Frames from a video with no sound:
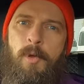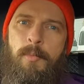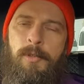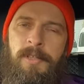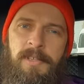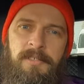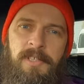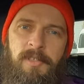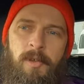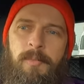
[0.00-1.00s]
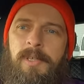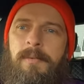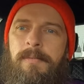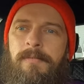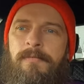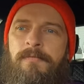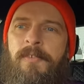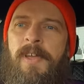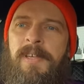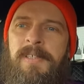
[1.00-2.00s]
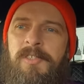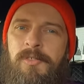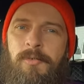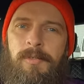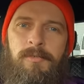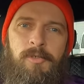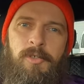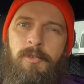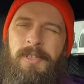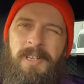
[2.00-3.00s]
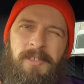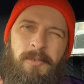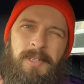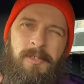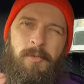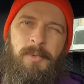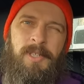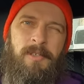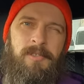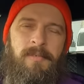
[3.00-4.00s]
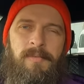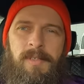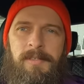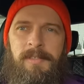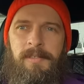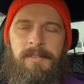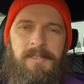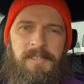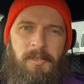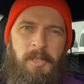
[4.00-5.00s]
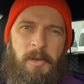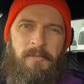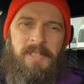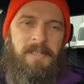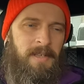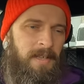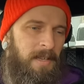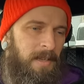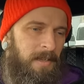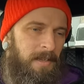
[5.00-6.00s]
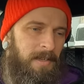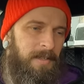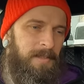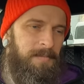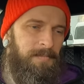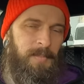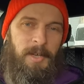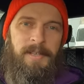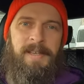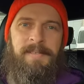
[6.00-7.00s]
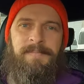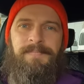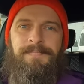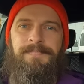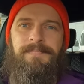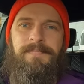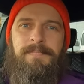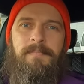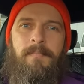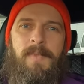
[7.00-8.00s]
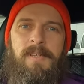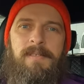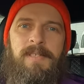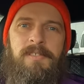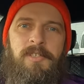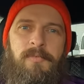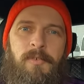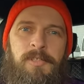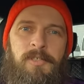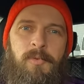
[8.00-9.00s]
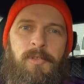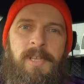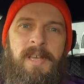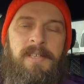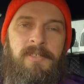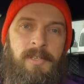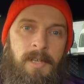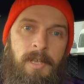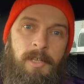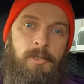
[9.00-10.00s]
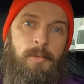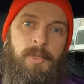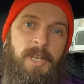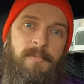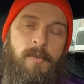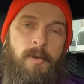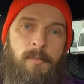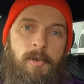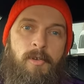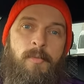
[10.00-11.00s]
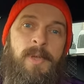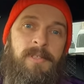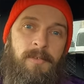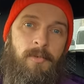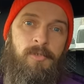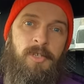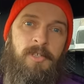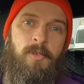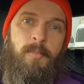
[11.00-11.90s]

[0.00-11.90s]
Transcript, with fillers: a bonnet exit coming very soon. Just got delayed a little bit because of uh, you know, the old COVID, uh, but yeah, that's it for this one, guys. Subscribe for more comment. Go check